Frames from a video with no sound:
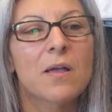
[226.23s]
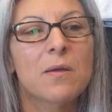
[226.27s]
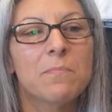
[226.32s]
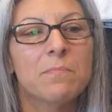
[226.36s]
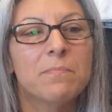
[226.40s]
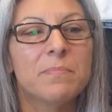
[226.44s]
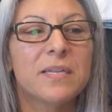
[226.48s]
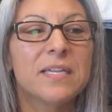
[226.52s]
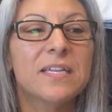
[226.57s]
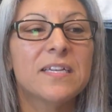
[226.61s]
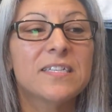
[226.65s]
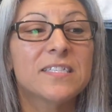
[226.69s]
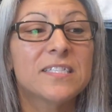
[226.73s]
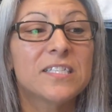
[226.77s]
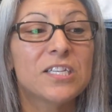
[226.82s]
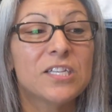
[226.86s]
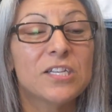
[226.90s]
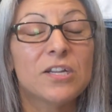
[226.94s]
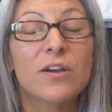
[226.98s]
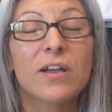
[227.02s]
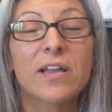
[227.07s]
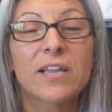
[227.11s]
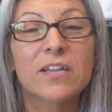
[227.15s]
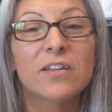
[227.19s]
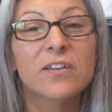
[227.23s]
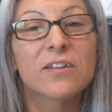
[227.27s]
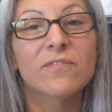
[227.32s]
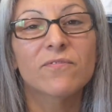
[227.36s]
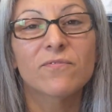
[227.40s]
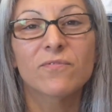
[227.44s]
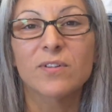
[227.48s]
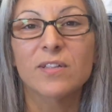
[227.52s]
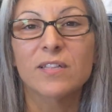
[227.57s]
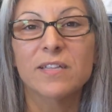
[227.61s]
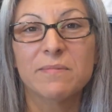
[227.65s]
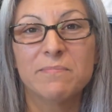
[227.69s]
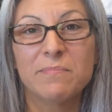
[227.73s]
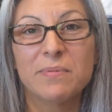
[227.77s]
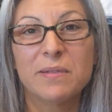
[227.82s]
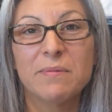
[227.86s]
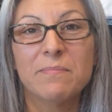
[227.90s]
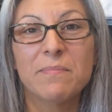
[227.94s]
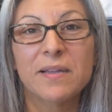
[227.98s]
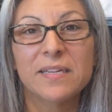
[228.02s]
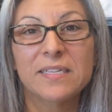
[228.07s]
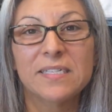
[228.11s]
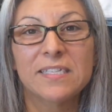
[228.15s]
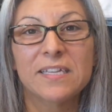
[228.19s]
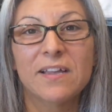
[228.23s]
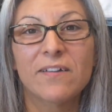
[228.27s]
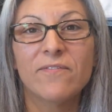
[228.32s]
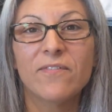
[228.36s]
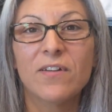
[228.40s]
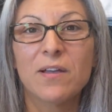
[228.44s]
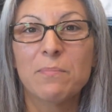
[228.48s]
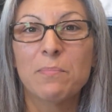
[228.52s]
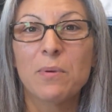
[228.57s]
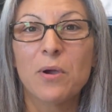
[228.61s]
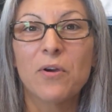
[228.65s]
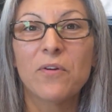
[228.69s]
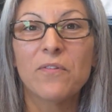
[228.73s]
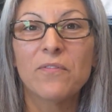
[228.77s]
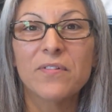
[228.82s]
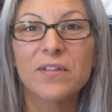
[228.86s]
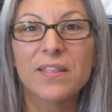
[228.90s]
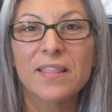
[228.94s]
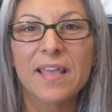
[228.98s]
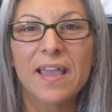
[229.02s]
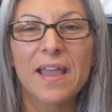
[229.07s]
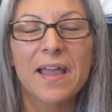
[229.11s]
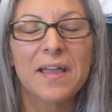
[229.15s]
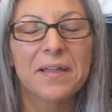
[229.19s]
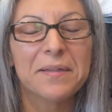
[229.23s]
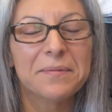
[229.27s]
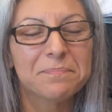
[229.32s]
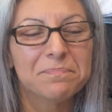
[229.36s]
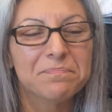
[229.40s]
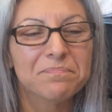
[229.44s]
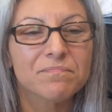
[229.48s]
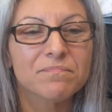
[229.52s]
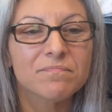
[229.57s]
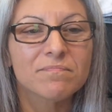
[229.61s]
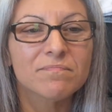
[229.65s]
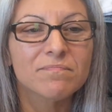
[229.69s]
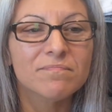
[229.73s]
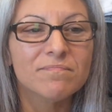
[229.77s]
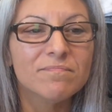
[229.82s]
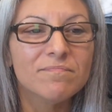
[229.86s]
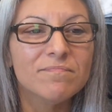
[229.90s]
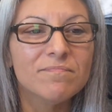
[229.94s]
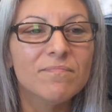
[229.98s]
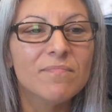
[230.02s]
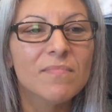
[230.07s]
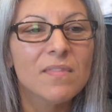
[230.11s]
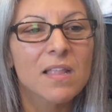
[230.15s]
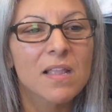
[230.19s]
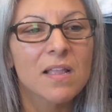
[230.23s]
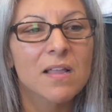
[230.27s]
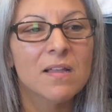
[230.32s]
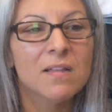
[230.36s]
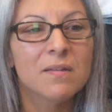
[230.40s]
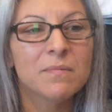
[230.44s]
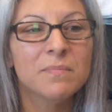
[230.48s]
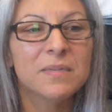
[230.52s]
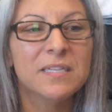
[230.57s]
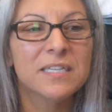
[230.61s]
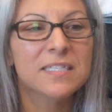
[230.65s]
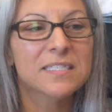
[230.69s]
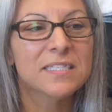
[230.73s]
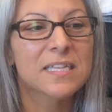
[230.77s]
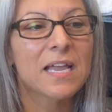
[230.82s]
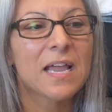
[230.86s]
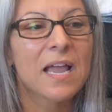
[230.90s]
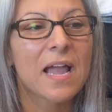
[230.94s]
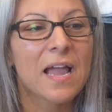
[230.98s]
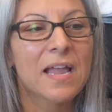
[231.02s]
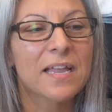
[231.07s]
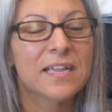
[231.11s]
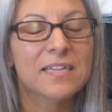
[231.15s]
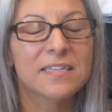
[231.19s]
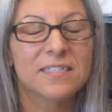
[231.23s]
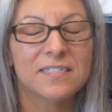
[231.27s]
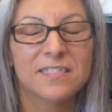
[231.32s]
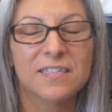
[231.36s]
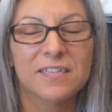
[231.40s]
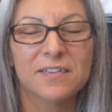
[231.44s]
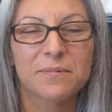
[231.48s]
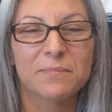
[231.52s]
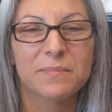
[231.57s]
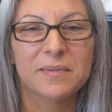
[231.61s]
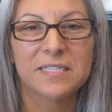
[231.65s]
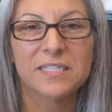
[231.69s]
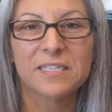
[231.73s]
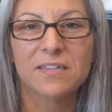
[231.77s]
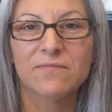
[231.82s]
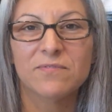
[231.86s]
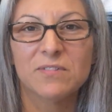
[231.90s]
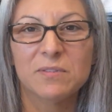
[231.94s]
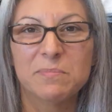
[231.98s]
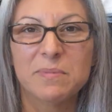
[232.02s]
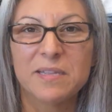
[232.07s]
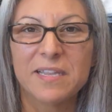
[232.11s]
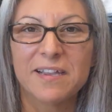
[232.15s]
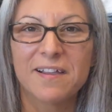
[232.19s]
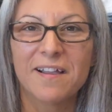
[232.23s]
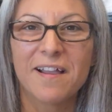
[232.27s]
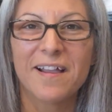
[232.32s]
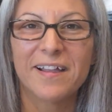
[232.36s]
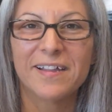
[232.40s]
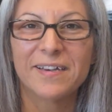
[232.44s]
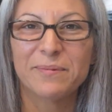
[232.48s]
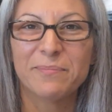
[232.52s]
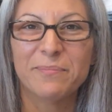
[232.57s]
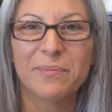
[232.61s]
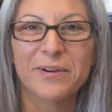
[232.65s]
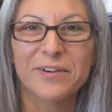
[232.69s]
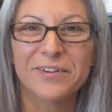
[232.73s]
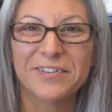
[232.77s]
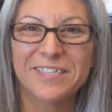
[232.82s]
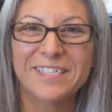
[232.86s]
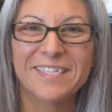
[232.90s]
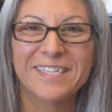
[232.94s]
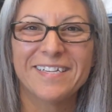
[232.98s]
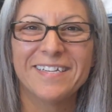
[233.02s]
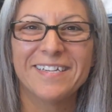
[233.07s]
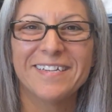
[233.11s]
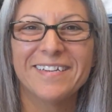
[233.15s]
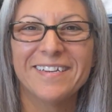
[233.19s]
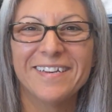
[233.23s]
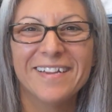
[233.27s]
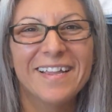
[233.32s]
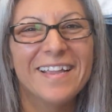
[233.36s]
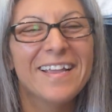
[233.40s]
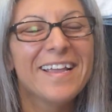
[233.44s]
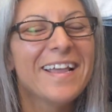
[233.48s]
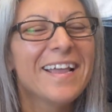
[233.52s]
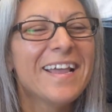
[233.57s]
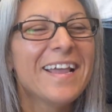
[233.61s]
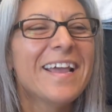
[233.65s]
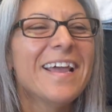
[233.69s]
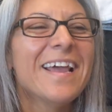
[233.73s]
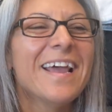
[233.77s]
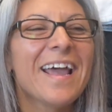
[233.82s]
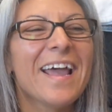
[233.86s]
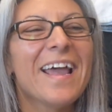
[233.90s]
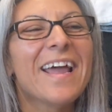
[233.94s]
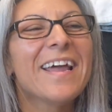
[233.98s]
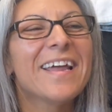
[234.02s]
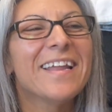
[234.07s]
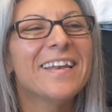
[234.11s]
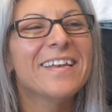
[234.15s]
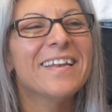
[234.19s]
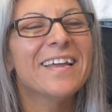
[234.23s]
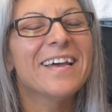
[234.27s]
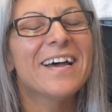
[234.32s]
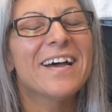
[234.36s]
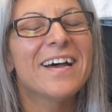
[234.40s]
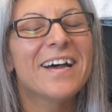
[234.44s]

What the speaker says: because, I could have really beat myself up over that. And because I consider myself to be a kind person. And,